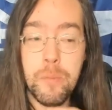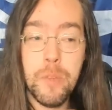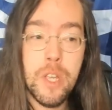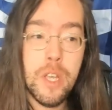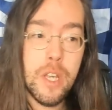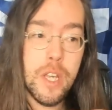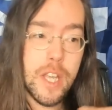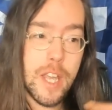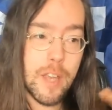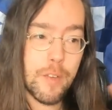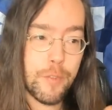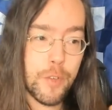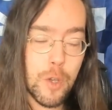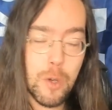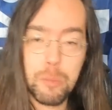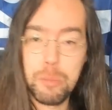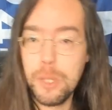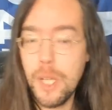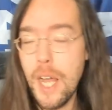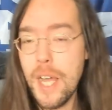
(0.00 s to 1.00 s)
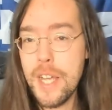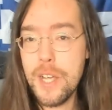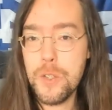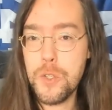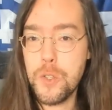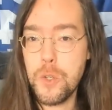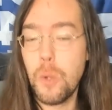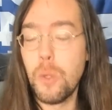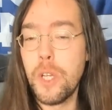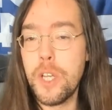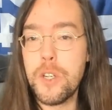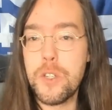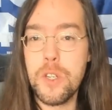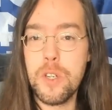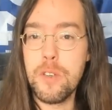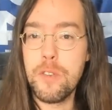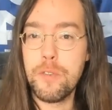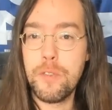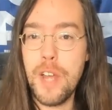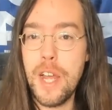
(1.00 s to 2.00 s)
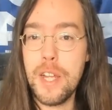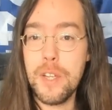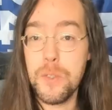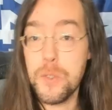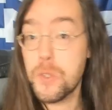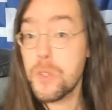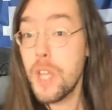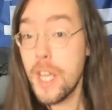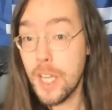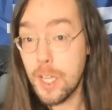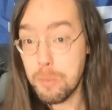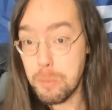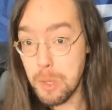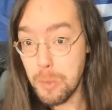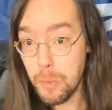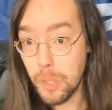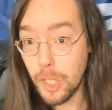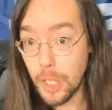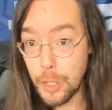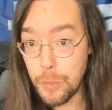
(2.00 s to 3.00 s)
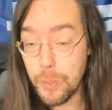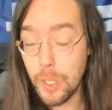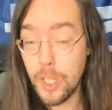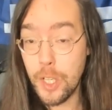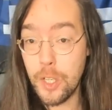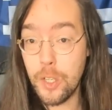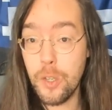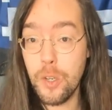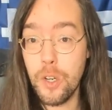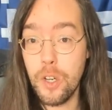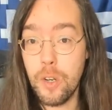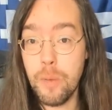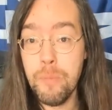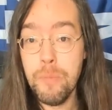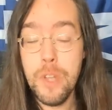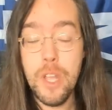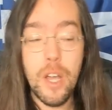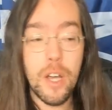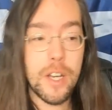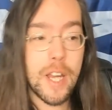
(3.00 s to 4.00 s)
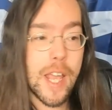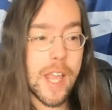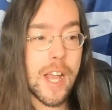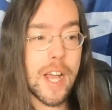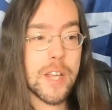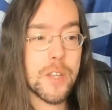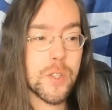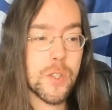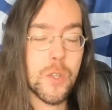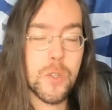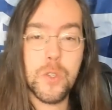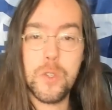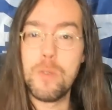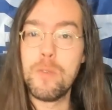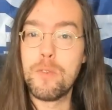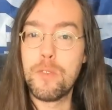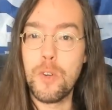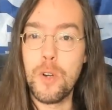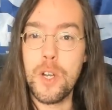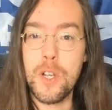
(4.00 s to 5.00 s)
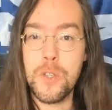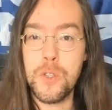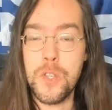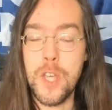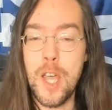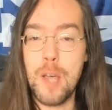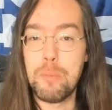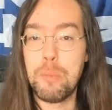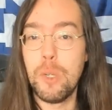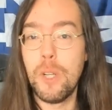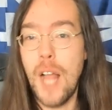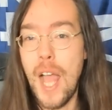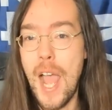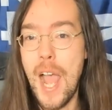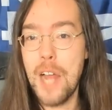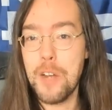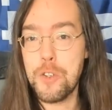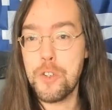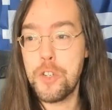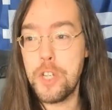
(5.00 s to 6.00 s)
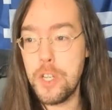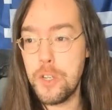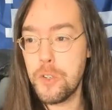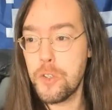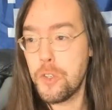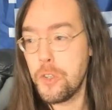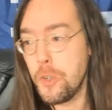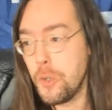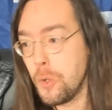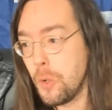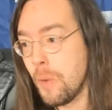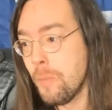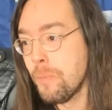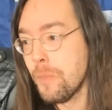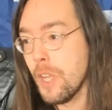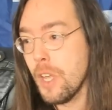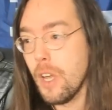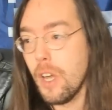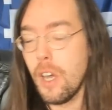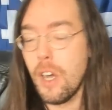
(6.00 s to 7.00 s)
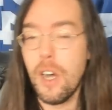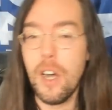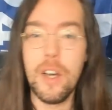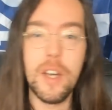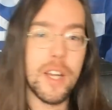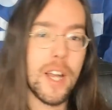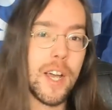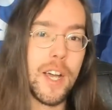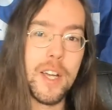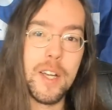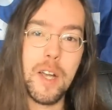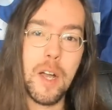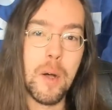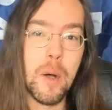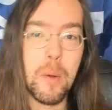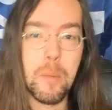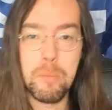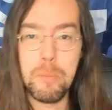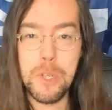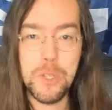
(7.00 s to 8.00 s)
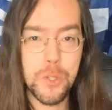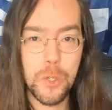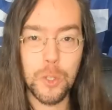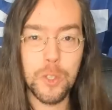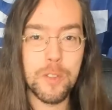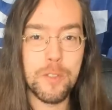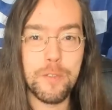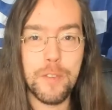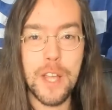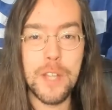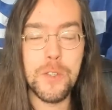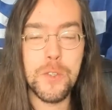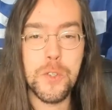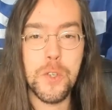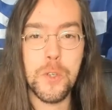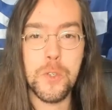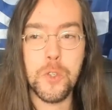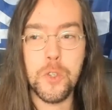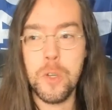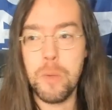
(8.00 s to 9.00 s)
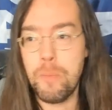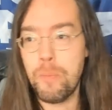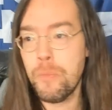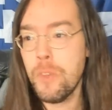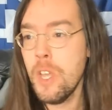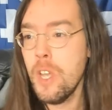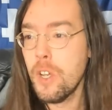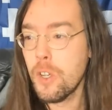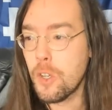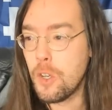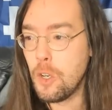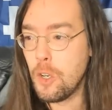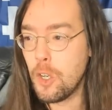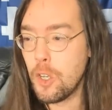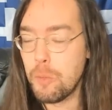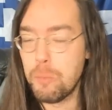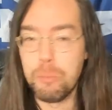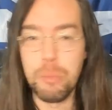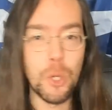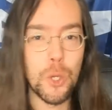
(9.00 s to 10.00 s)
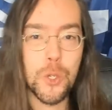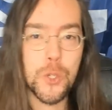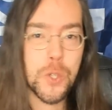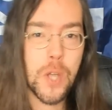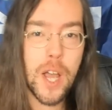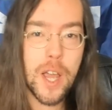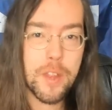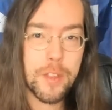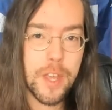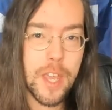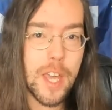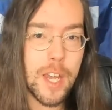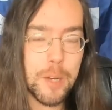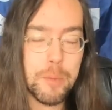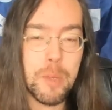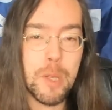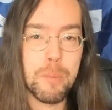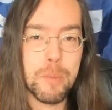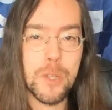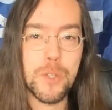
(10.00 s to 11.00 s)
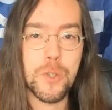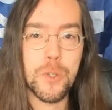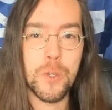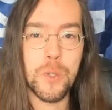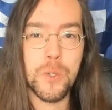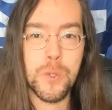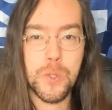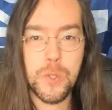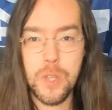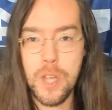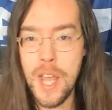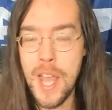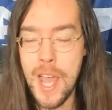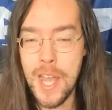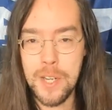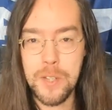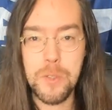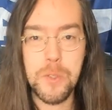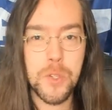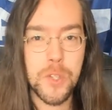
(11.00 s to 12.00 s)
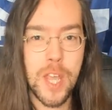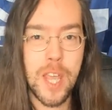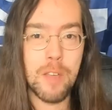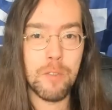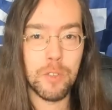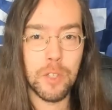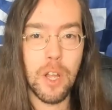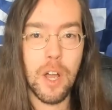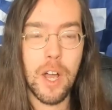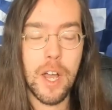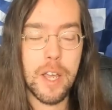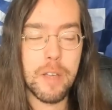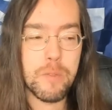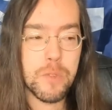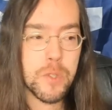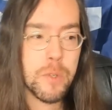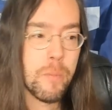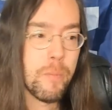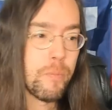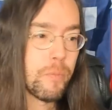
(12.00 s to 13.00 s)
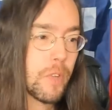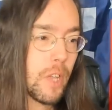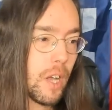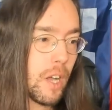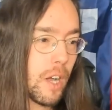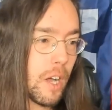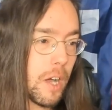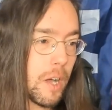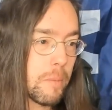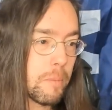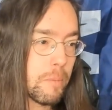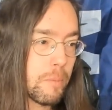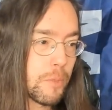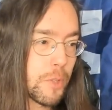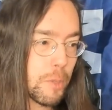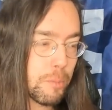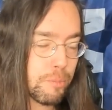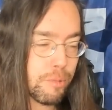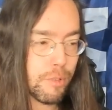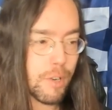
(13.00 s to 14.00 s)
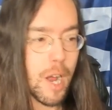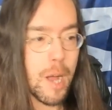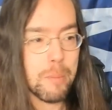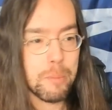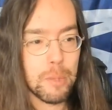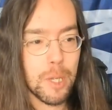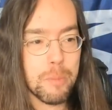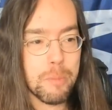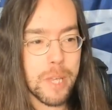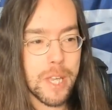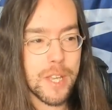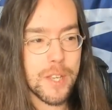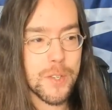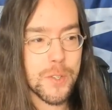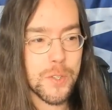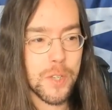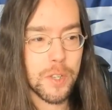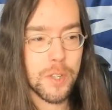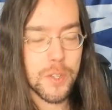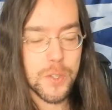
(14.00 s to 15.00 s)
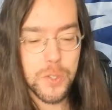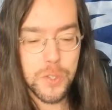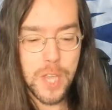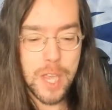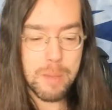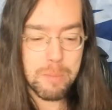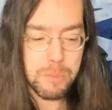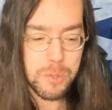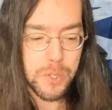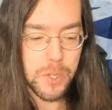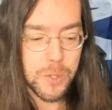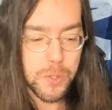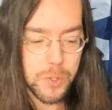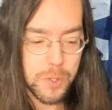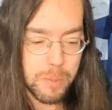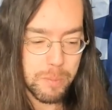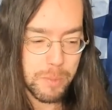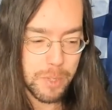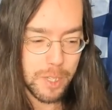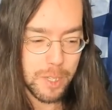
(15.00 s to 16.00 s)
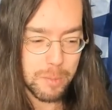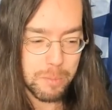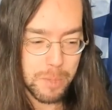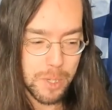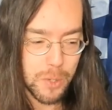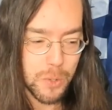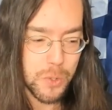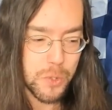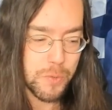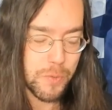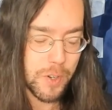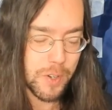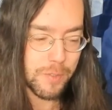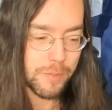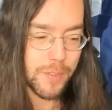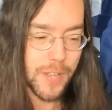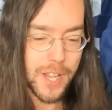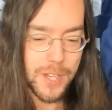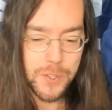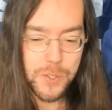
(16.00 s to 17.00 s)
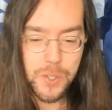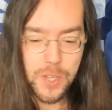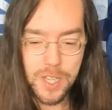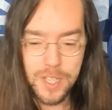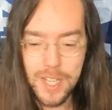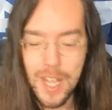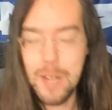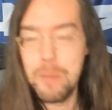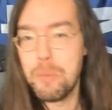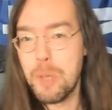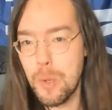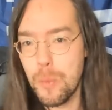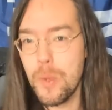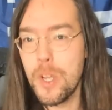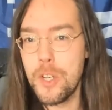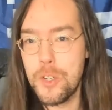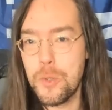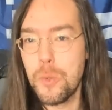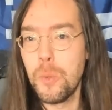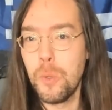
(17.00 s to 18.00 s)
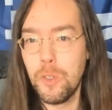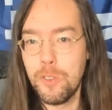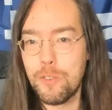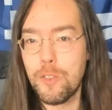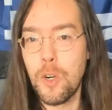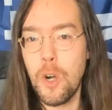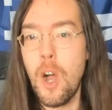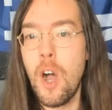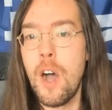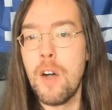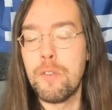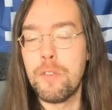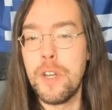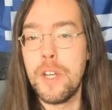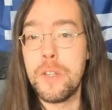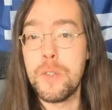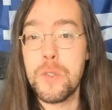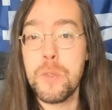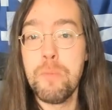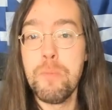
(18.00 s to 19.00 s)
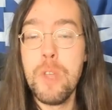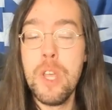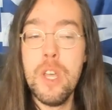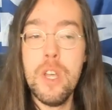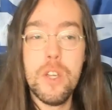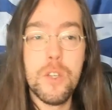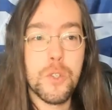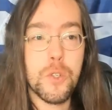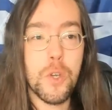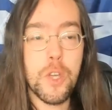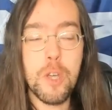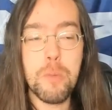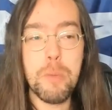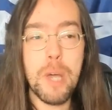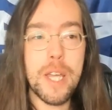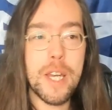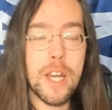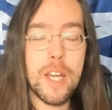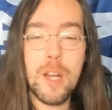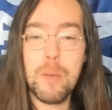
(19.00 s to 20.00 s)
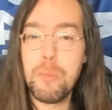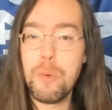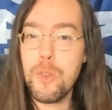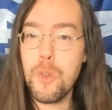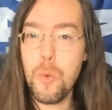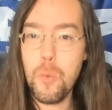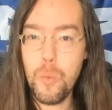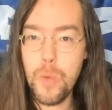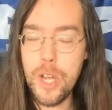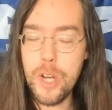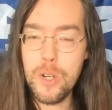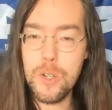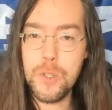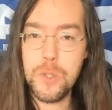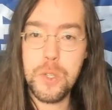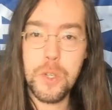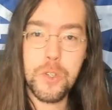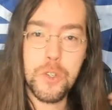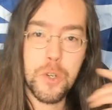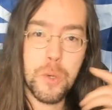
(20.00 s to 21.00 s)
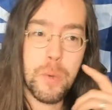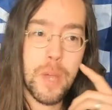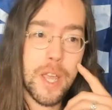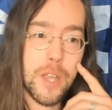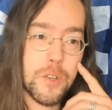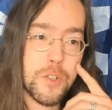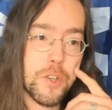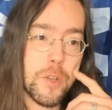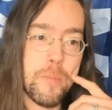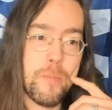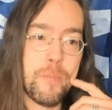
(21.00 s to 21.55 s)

If you apply it solely to defense, it could be really, really good. An AI system, for example, hatched into uh, a, a missile defense system could bullseye the enemy missiles and save lives. Um, the problem is that the same system that can be used for defense can then be retooled for offense. So you might end up with a weird situation